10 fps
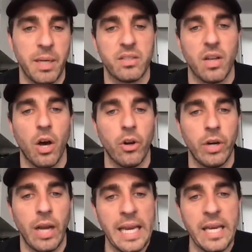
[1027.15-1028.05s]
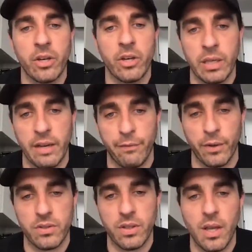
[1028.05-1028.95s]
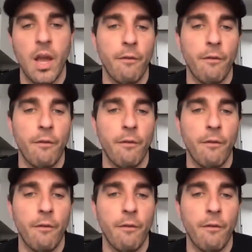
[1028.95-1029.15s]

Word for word: meaning it's a 180-degree difference